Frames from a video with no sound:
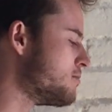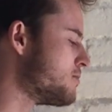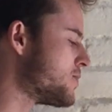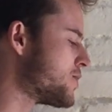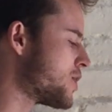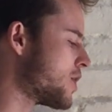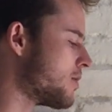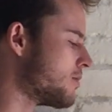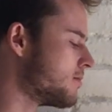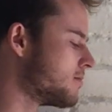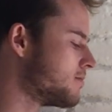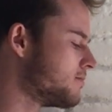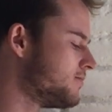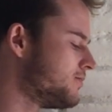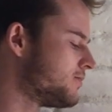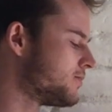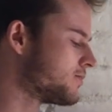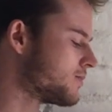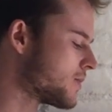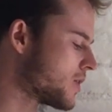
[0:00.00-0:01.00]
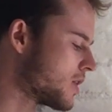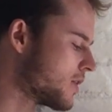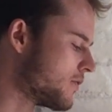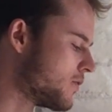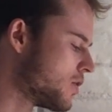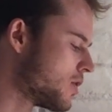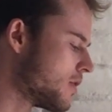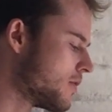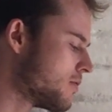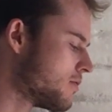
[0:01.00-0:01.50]
So if
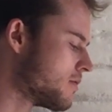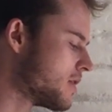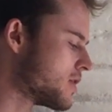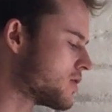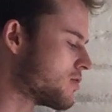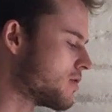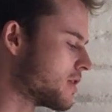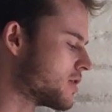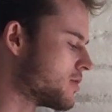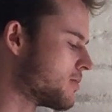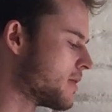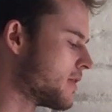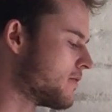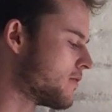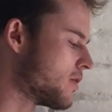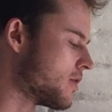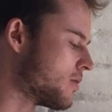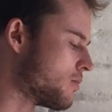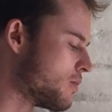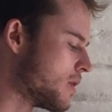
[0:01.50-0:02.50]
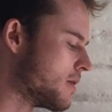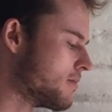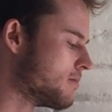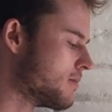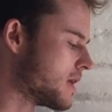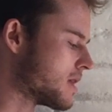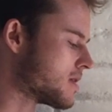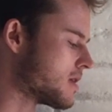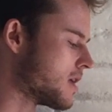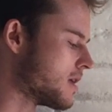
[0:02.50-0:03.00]
you go through this structure where you've got the 1
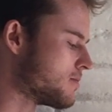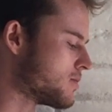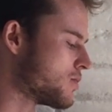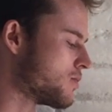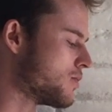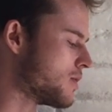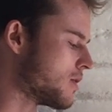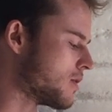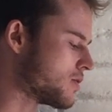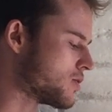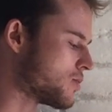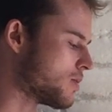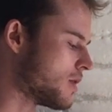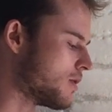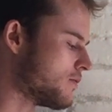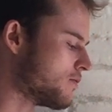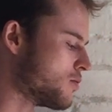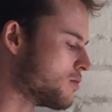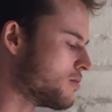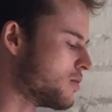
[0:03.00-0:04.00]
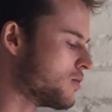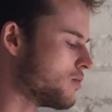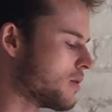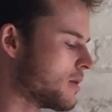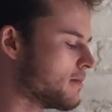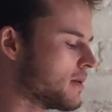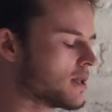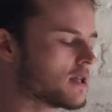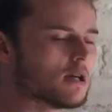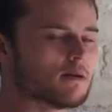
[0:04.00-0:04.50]
muscle up, 12 wall ball,
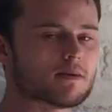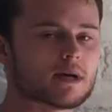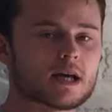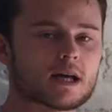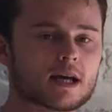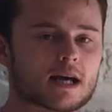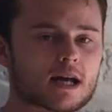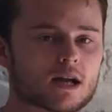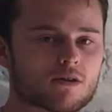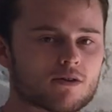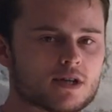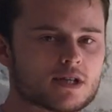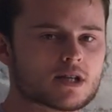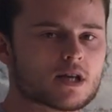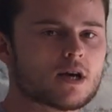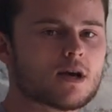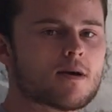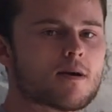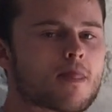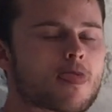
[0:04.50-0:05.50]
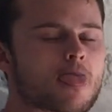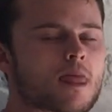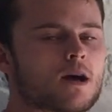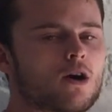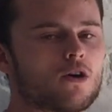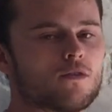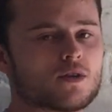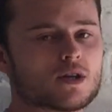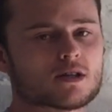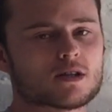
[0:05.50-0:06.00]
1 muscle up, 8 calories,
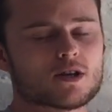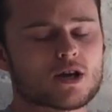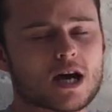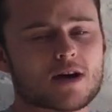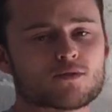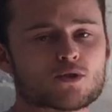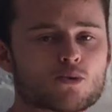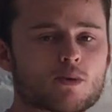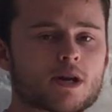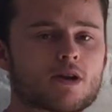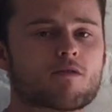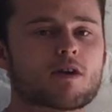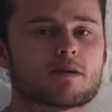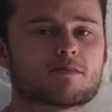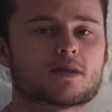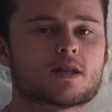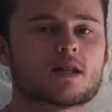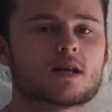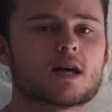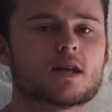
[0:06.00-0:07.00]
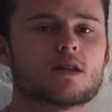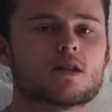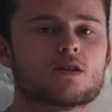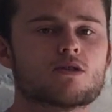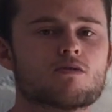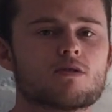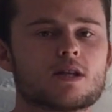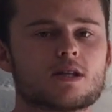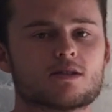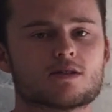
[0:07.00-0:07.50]
obviously you have 20 reps at the end that
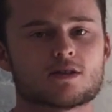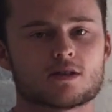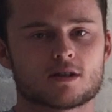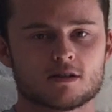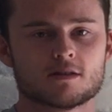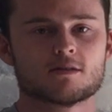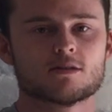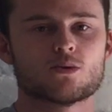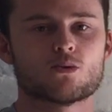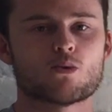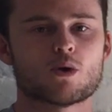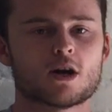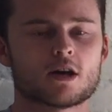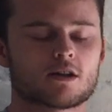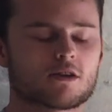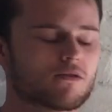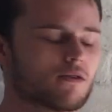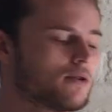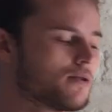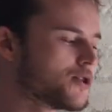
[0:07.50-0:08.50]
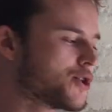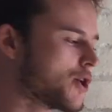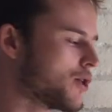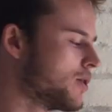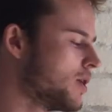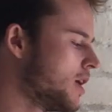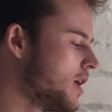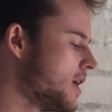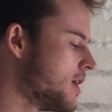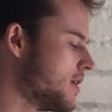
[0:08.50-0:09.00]
you need to work through. So
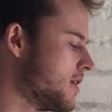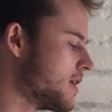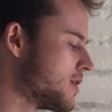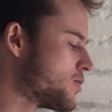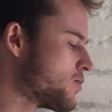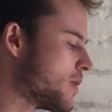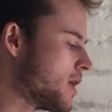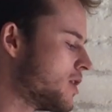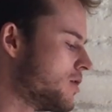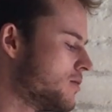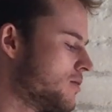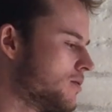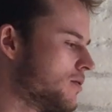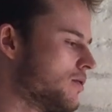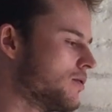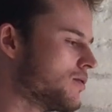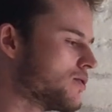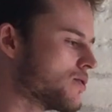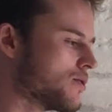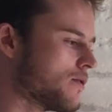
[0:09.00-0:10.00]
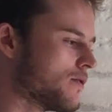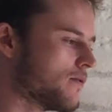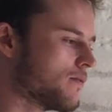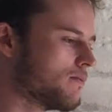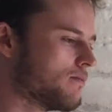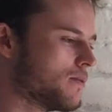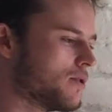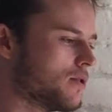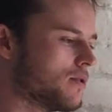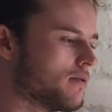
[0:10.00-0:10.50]
this way you
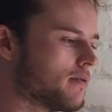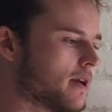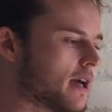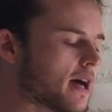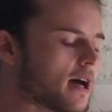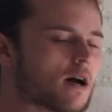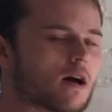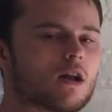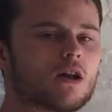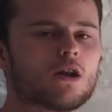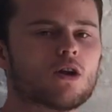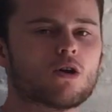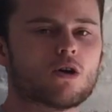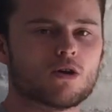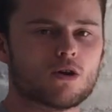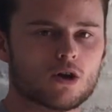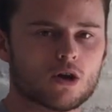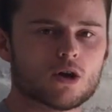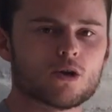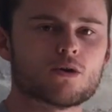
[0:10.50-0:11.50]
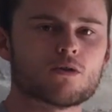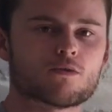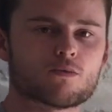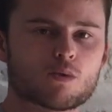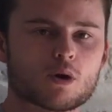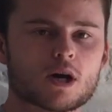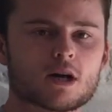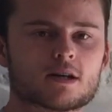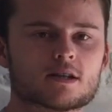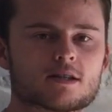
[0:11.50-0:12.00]
get a load of
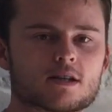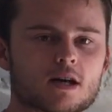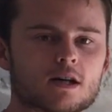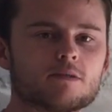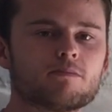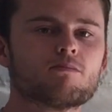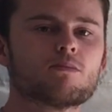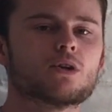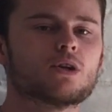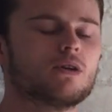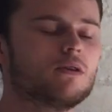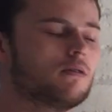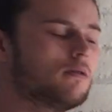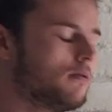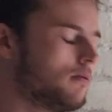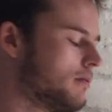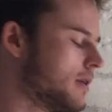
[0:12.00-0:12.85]
work done, you